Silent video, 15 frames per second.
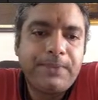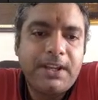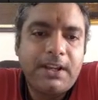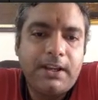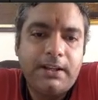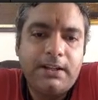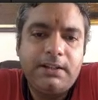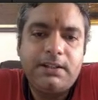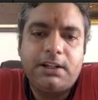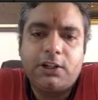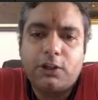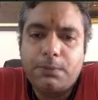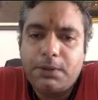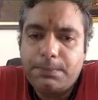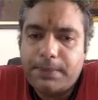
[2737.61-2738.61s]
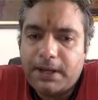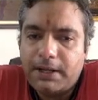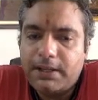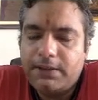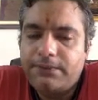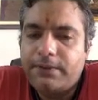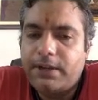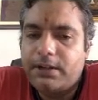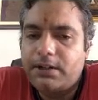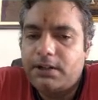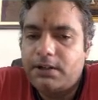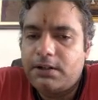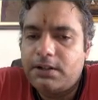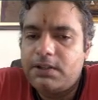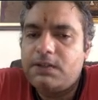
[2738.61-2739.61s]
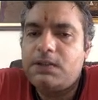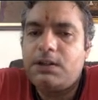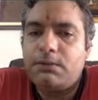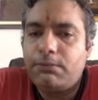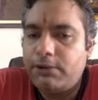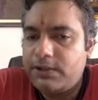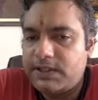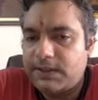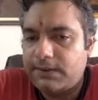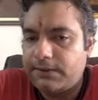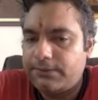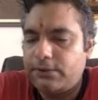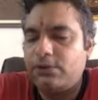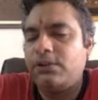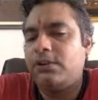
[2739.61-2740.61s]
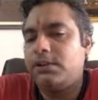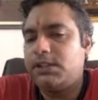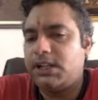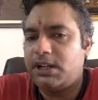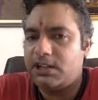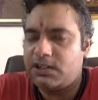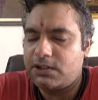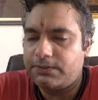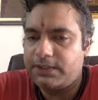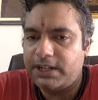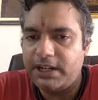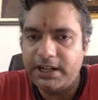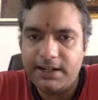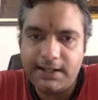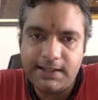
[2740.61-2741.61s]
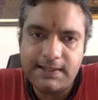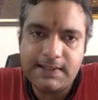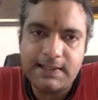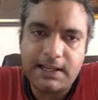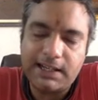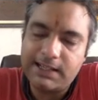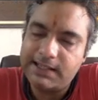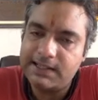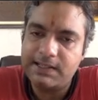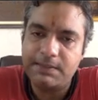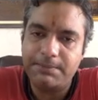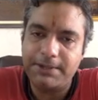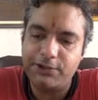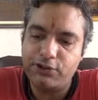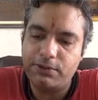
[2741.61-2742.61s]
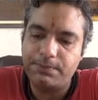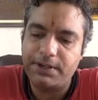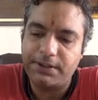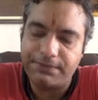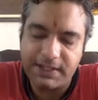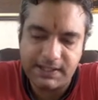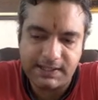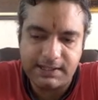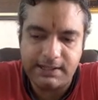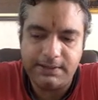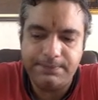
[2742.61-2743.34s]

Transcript: and the atomic packing factor is 0.74. The rest of the details as mentioned previously.